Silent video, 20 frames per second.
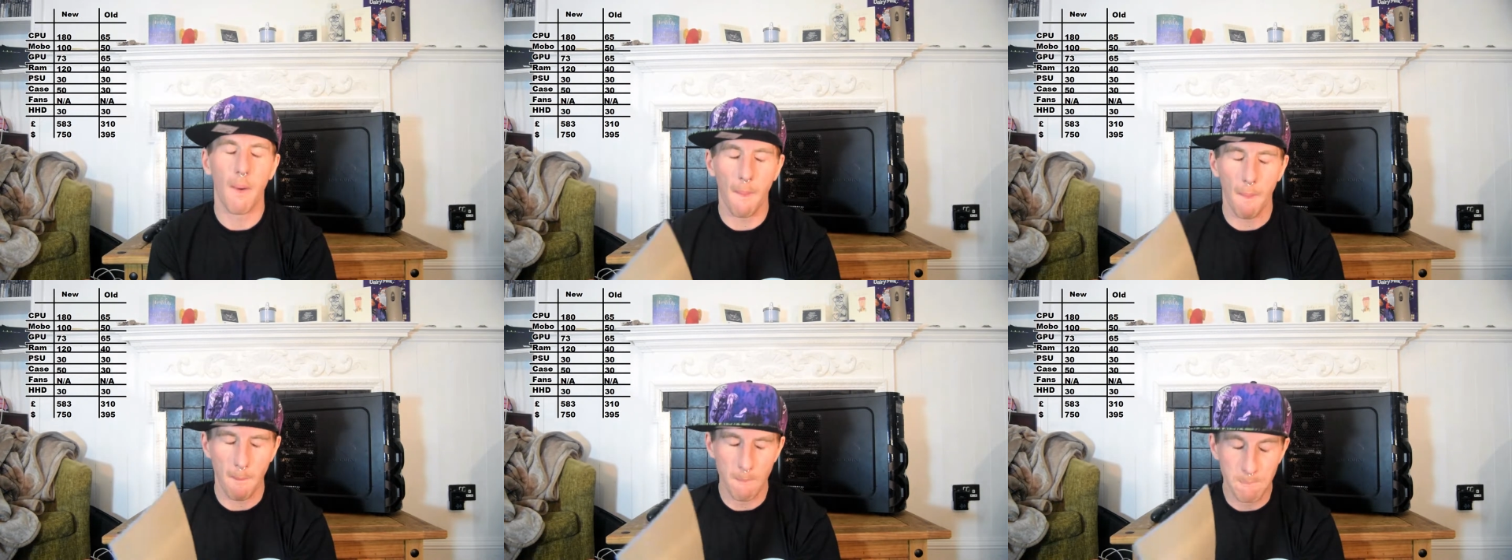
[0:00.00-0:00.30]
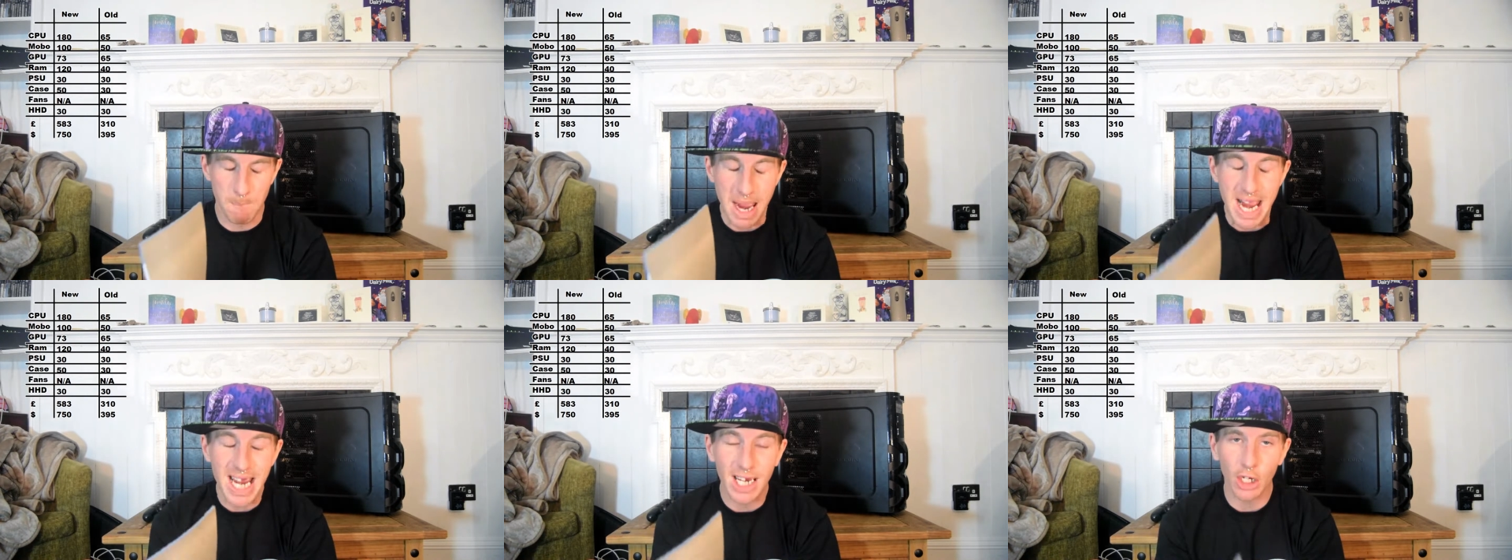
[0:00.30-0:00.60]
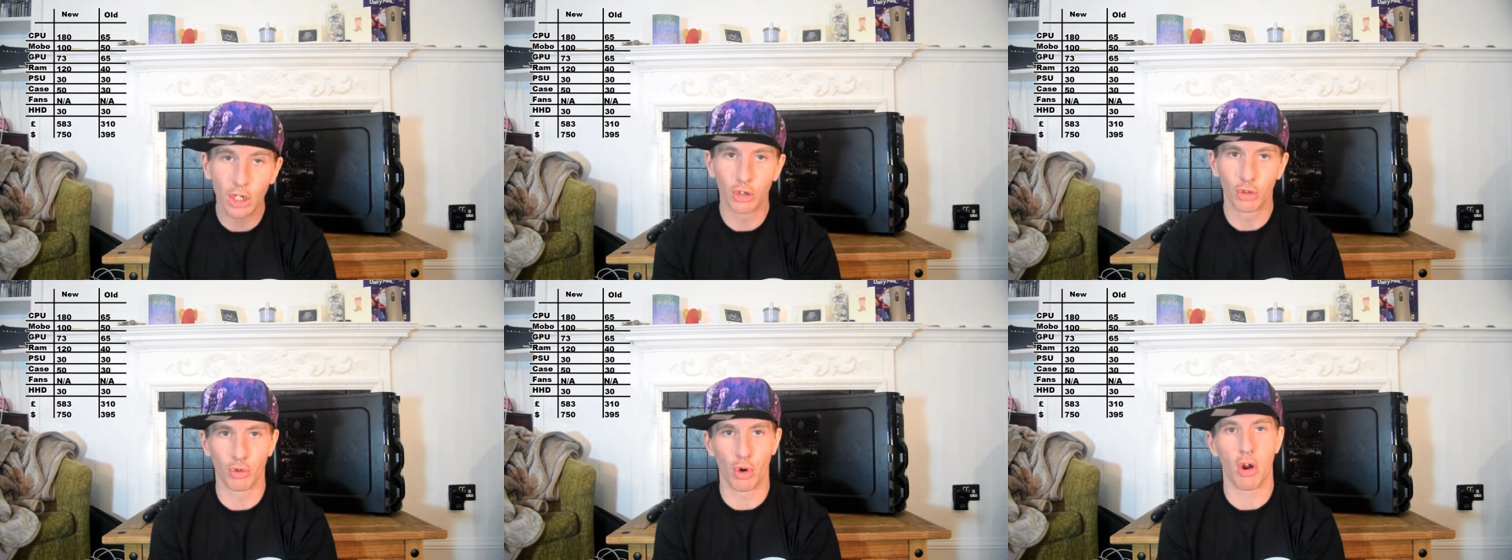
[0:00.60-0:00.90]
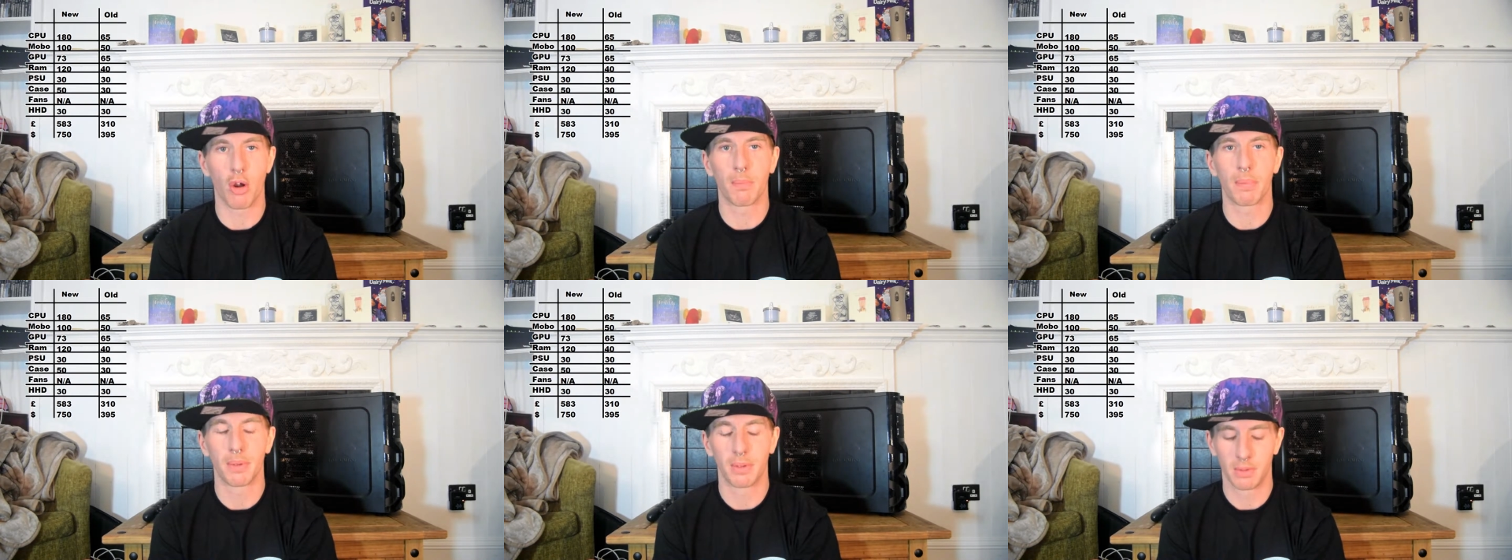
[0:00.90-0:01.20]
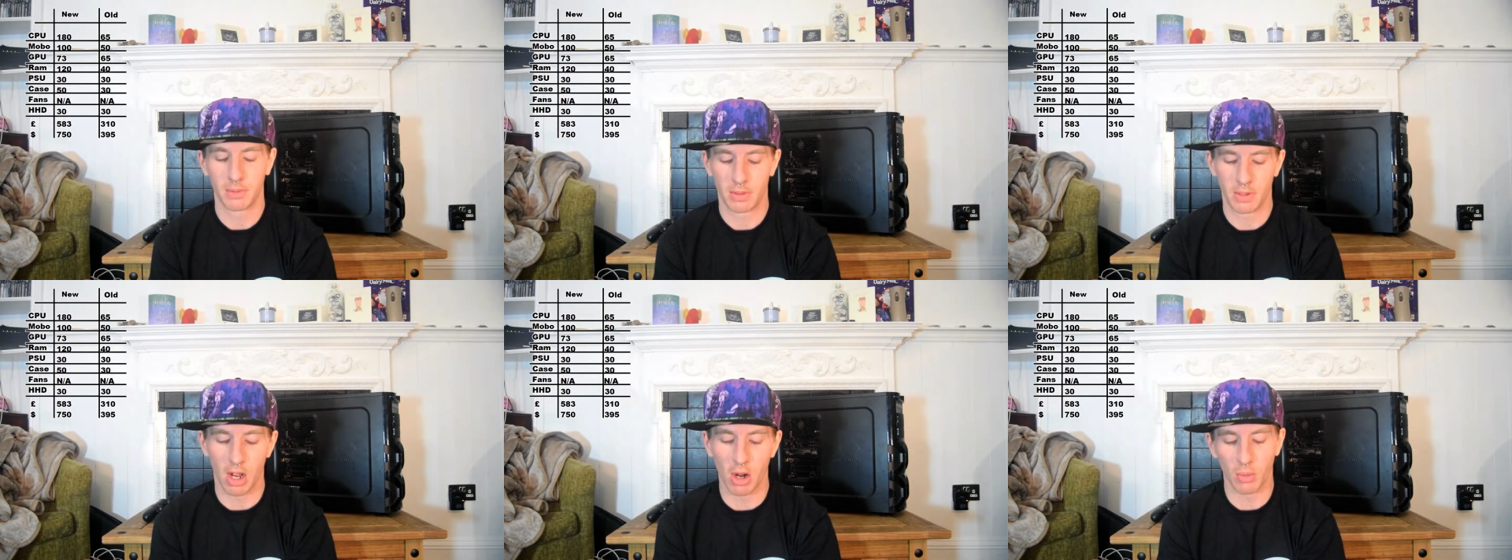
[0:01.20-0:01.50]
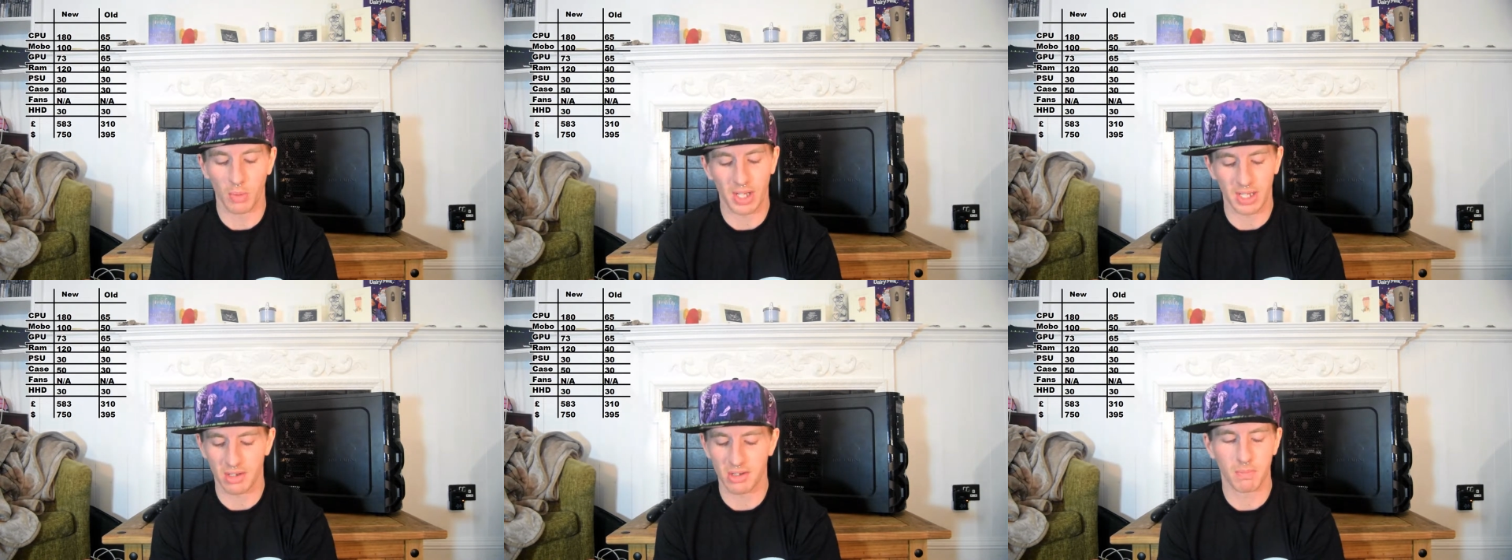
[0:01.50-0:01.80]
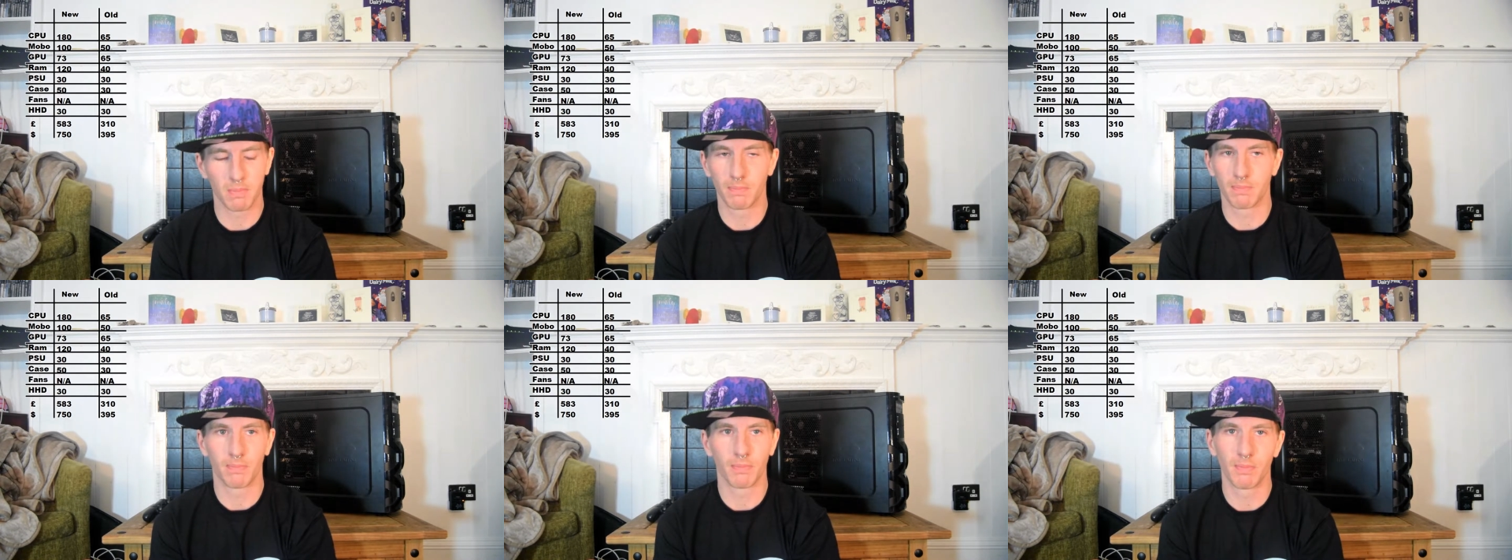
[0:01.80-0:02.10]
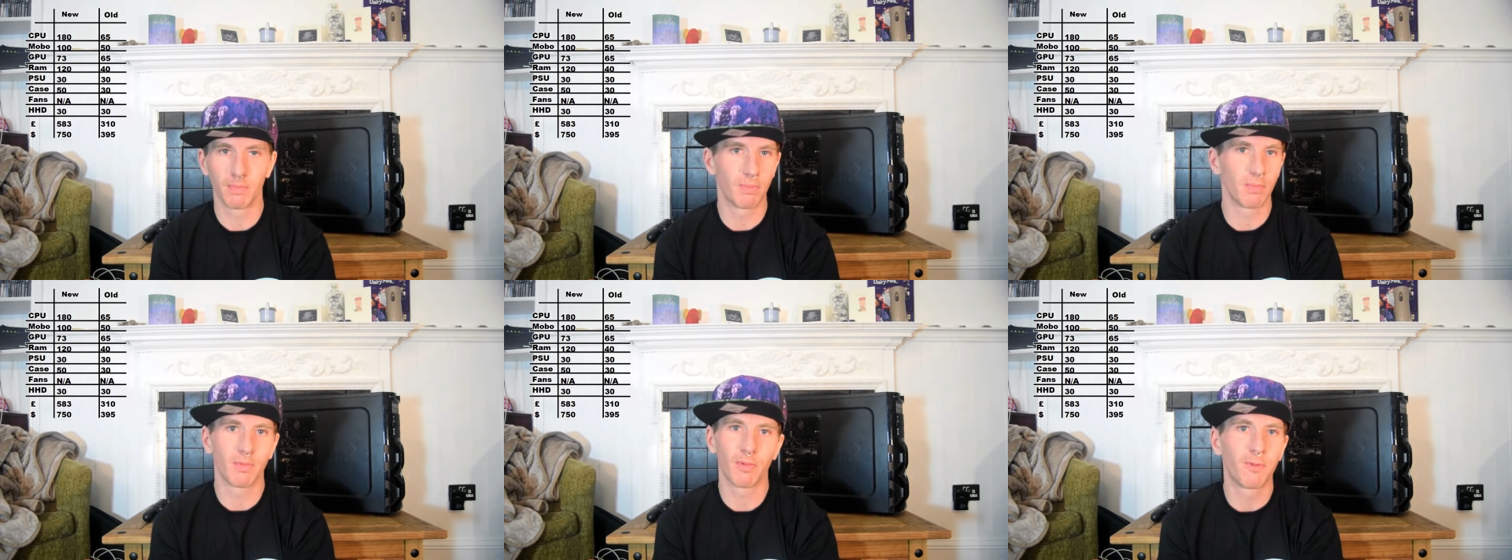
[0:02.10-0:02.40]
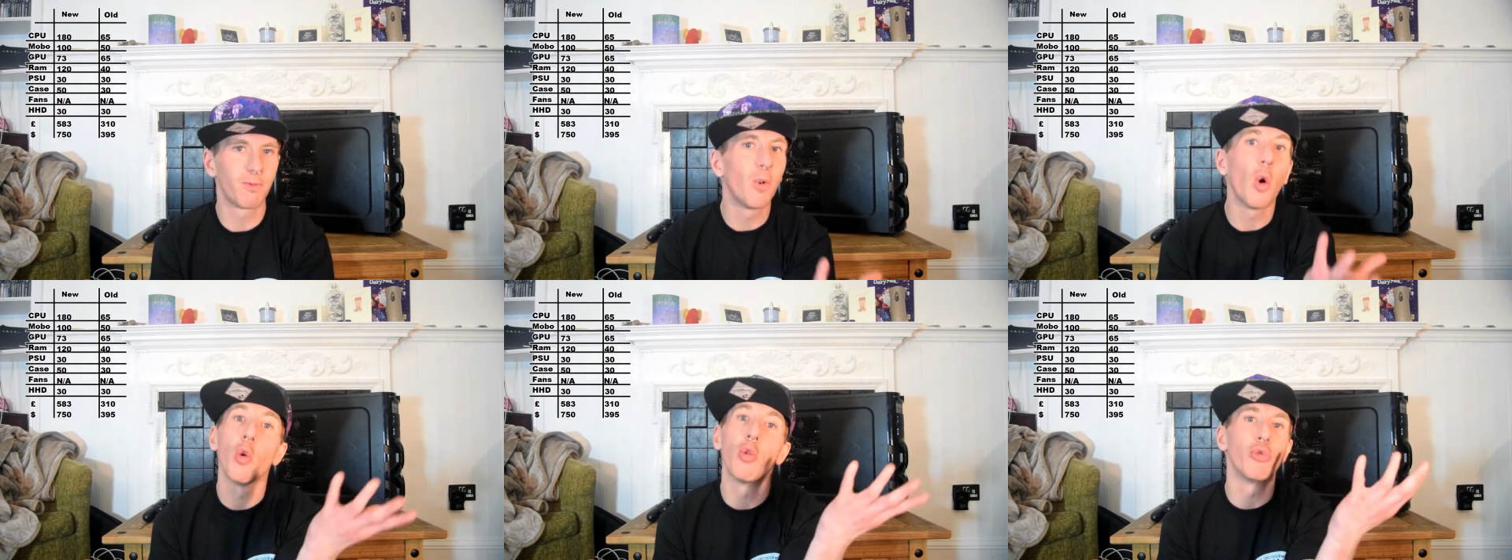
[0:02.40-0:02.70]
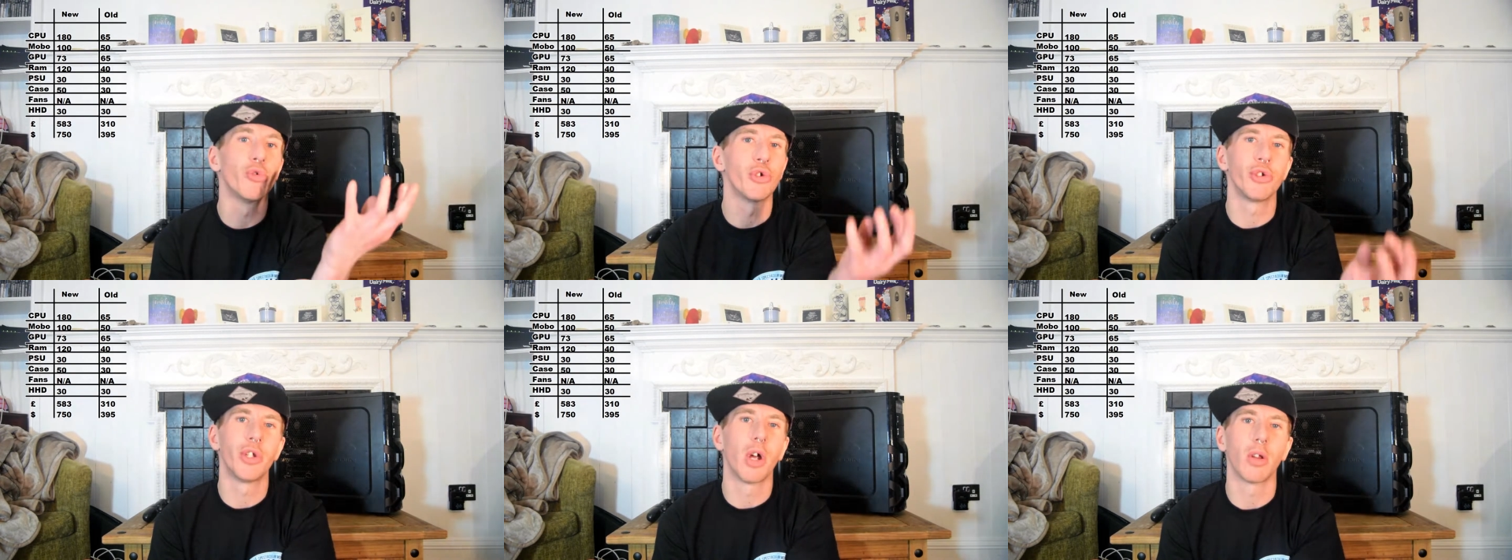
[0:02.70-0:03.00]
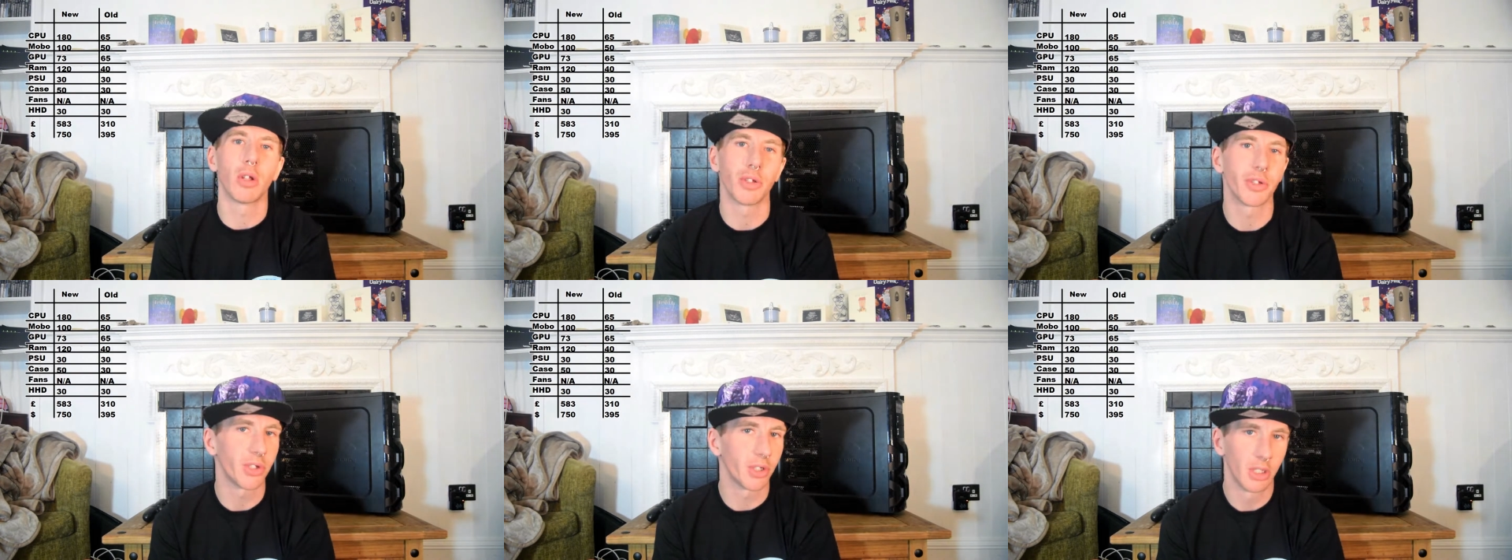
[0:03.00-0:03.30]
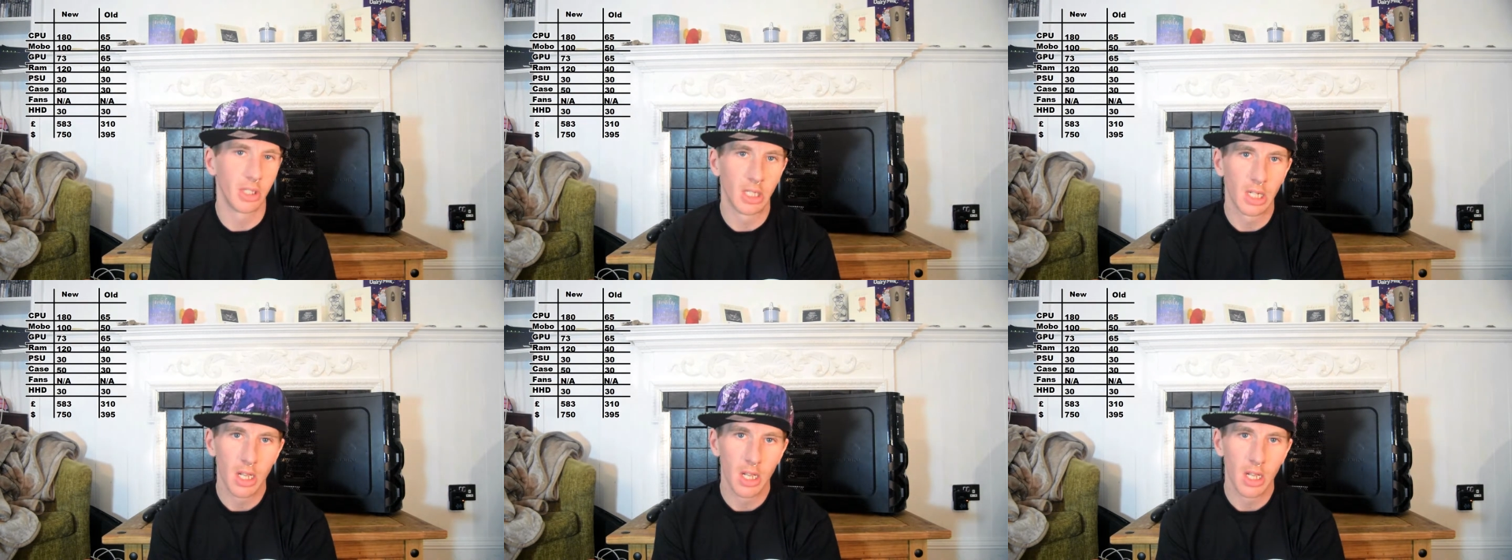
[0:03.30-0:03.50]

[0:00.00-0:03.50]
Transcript: a big drop. Oh, that's $400.